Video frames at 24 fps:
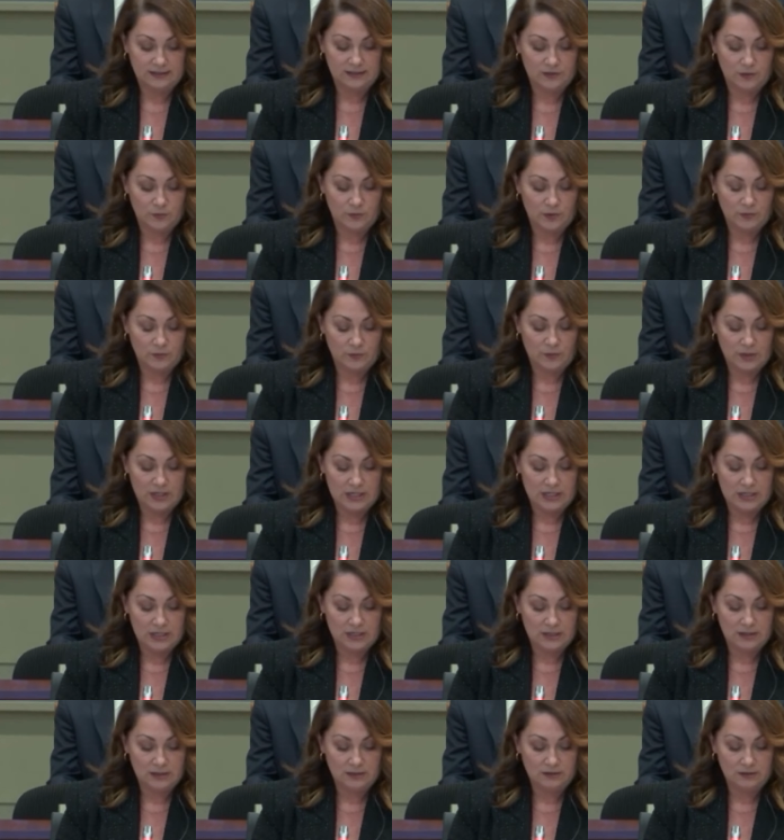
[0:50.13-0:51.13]
So what
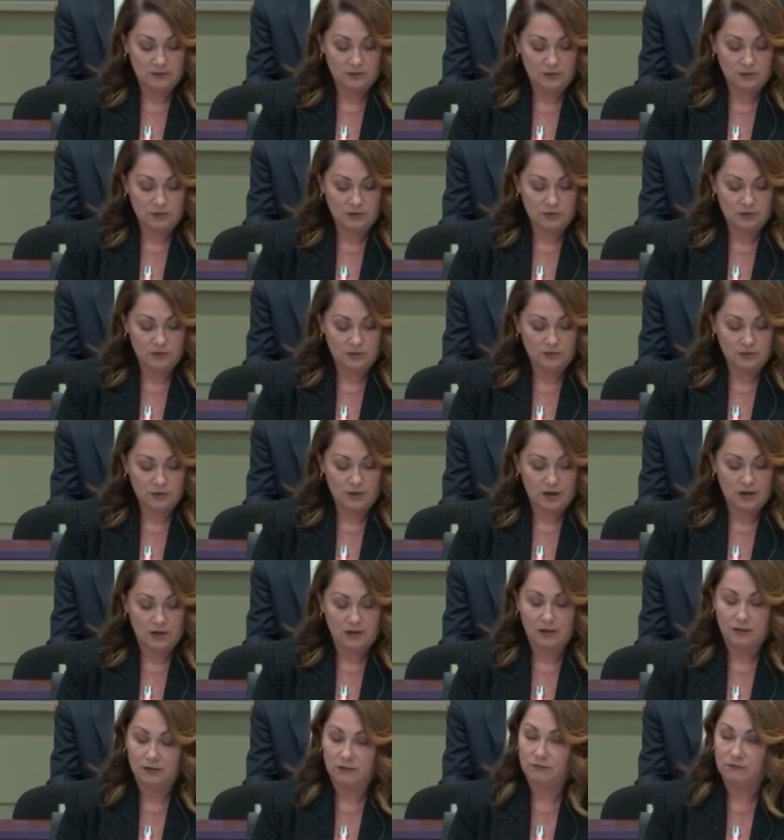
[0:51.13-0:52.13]
we
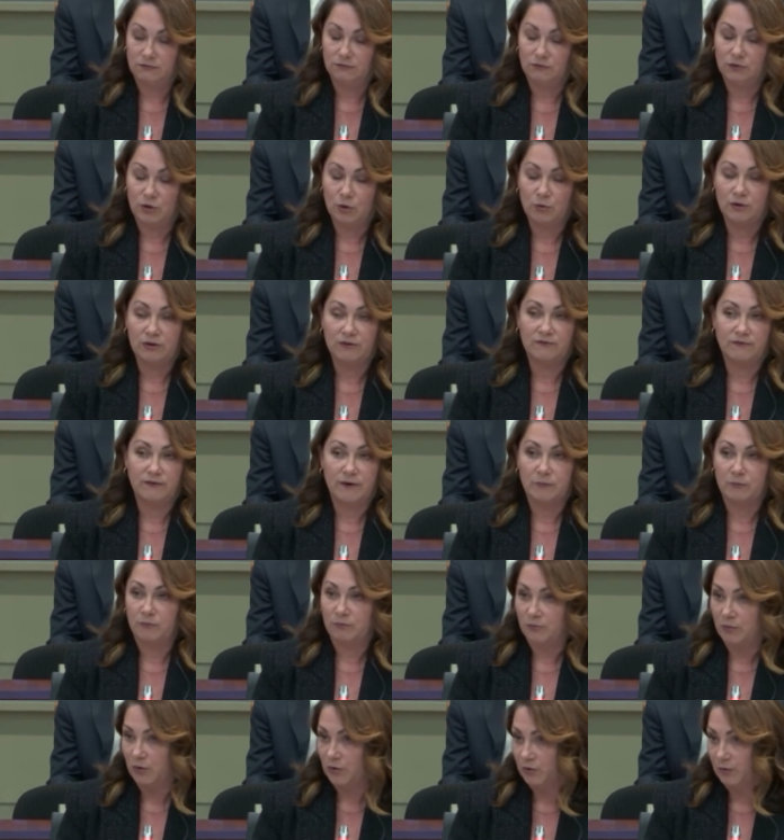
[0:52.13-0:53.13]
noted from
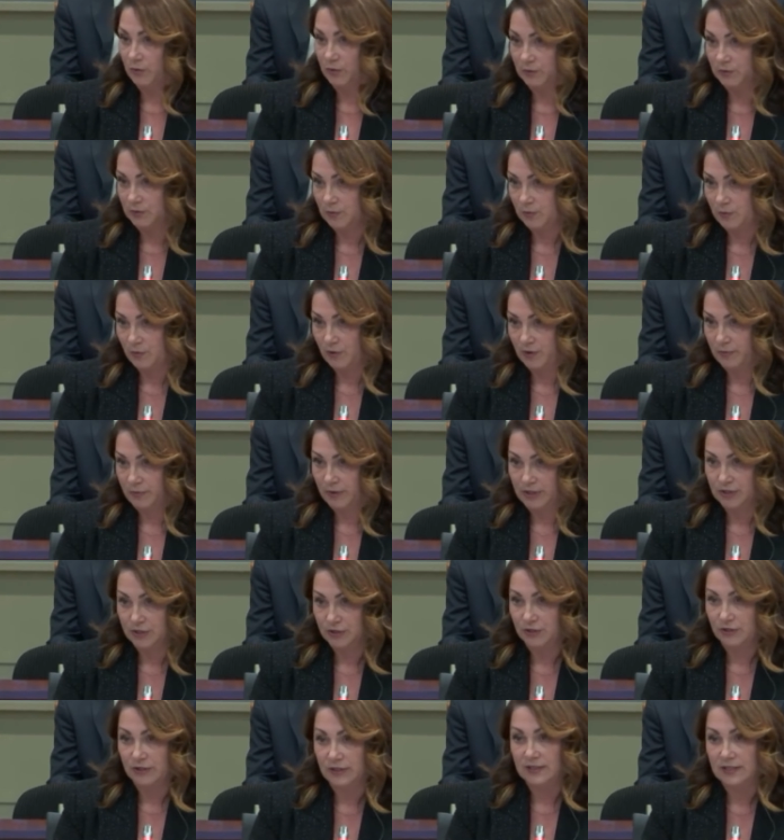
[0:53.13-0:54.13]
both what was reported by
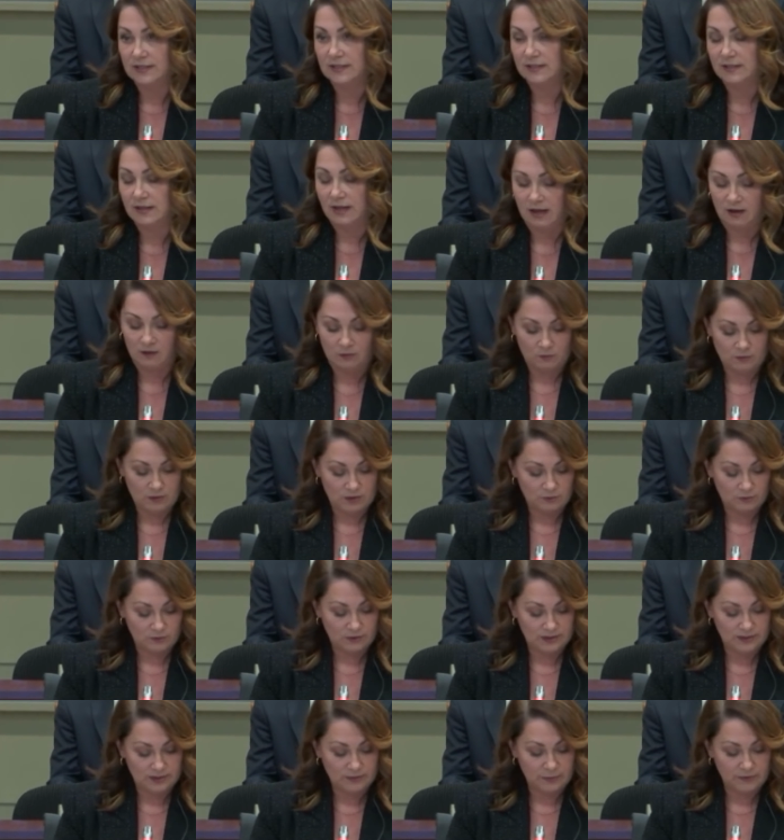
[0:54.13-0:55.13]
journalists and what
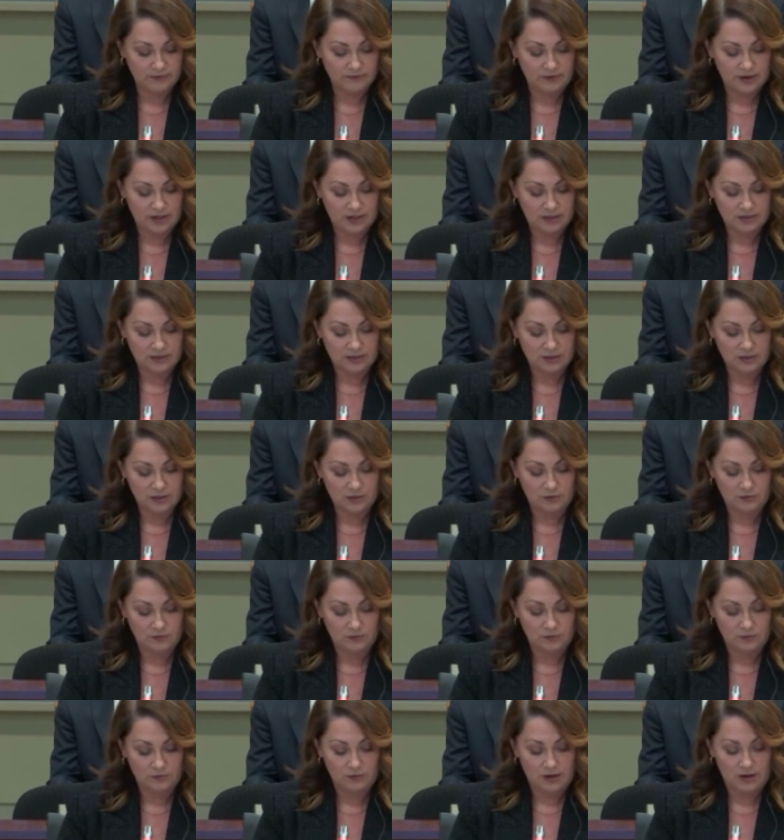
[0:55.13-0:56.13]
was provided
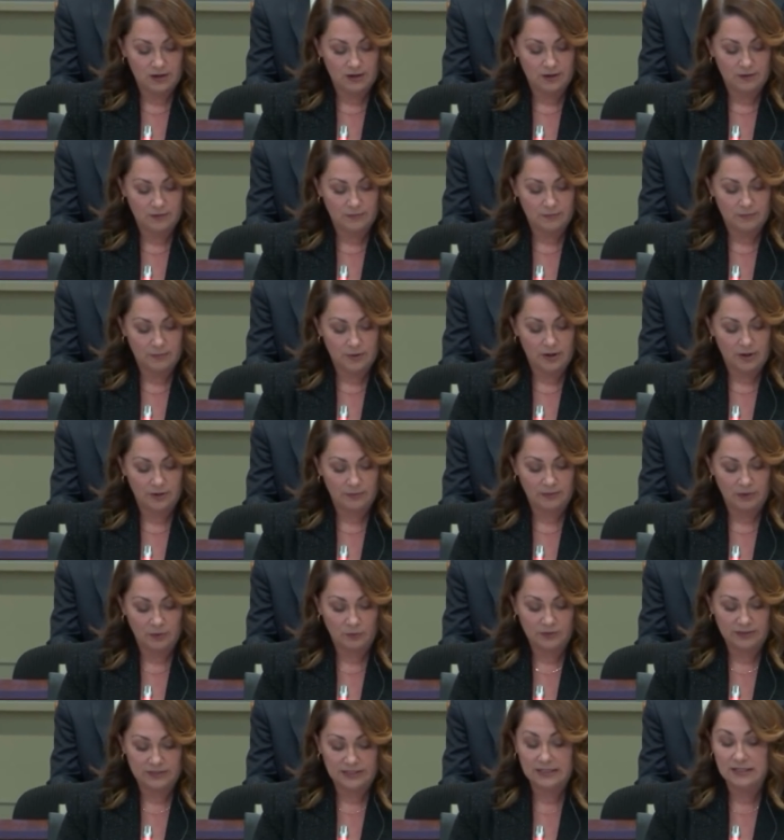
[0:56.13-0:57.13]
to Parliament
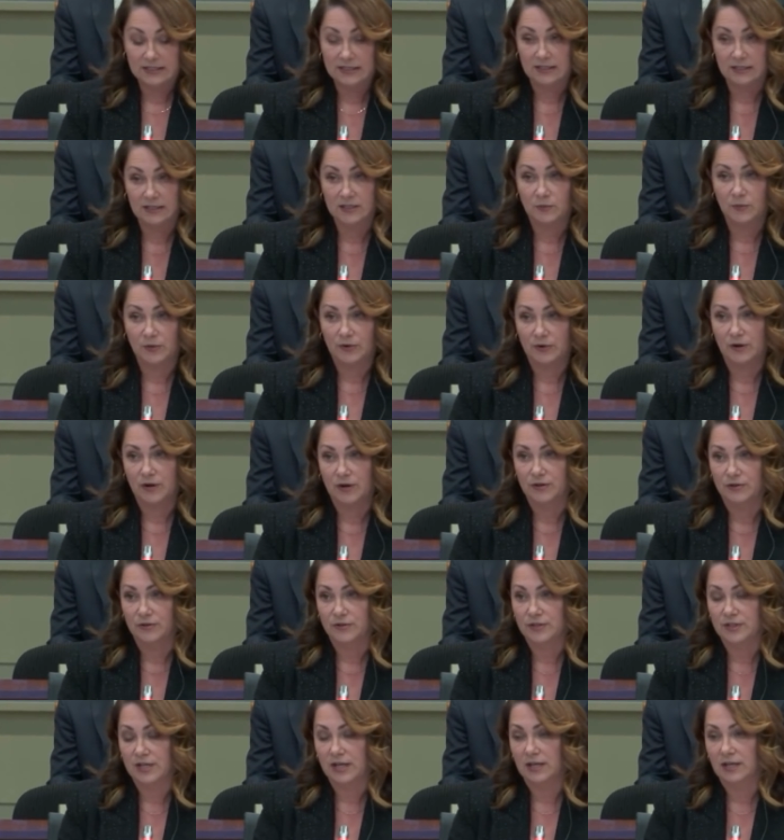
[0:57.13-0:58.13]
was consistent with our
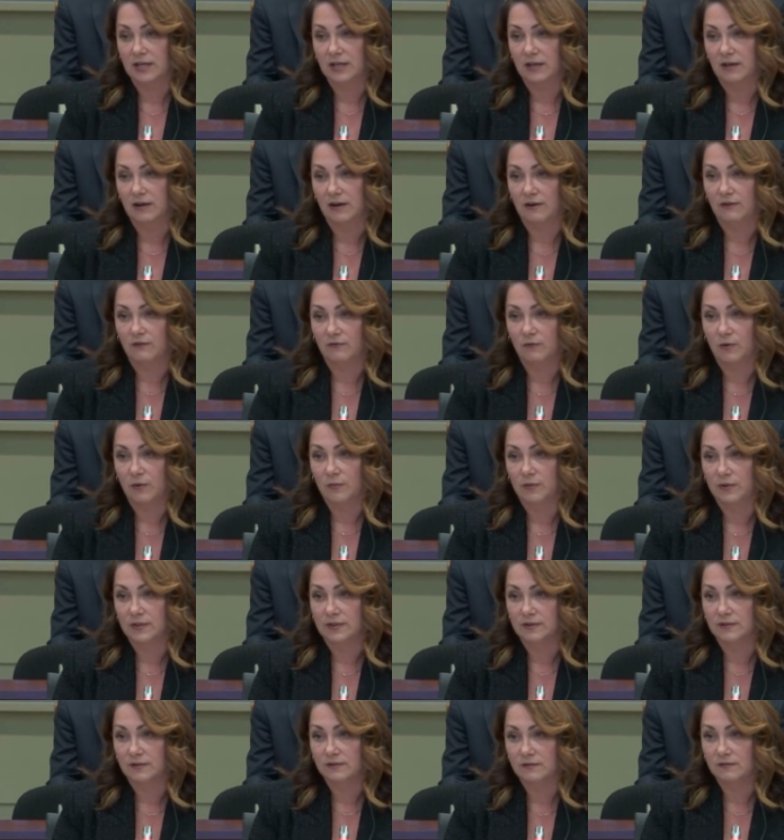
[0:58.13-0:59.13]
understanding of what
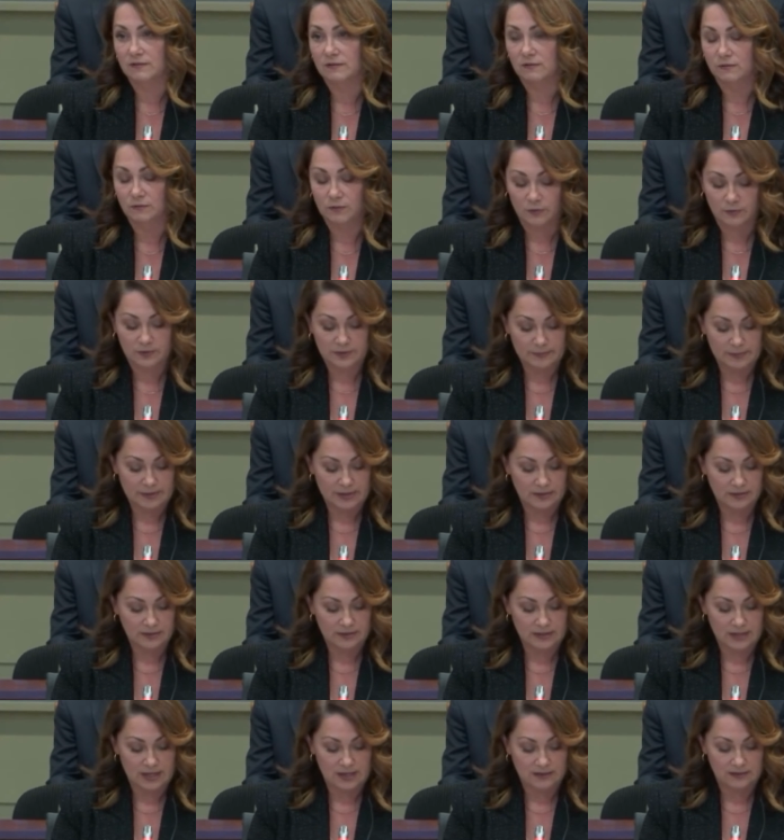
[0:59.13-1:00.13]
was
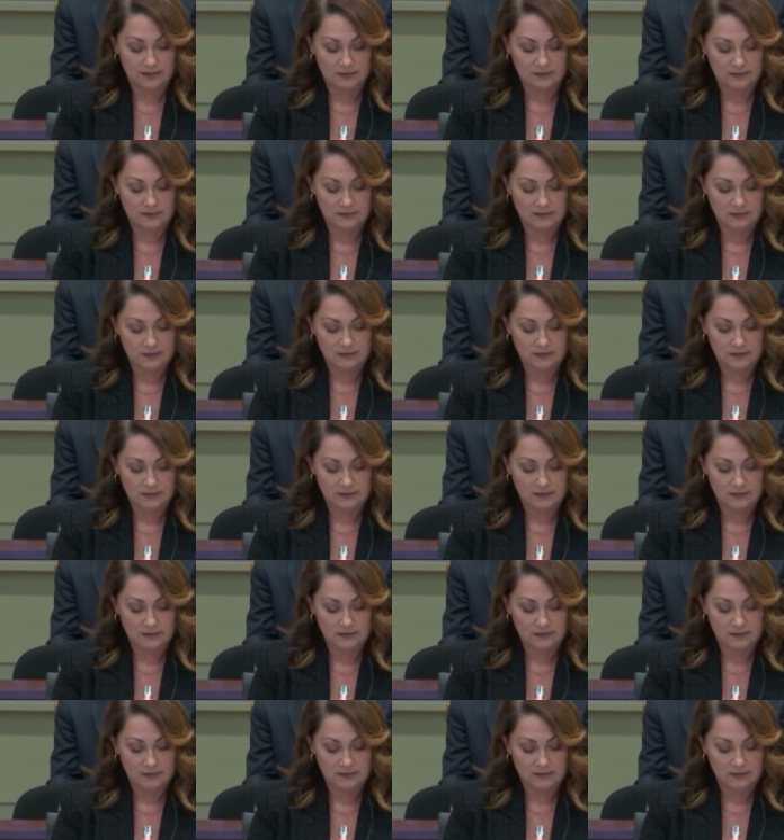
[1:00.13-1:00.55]
billed, yes.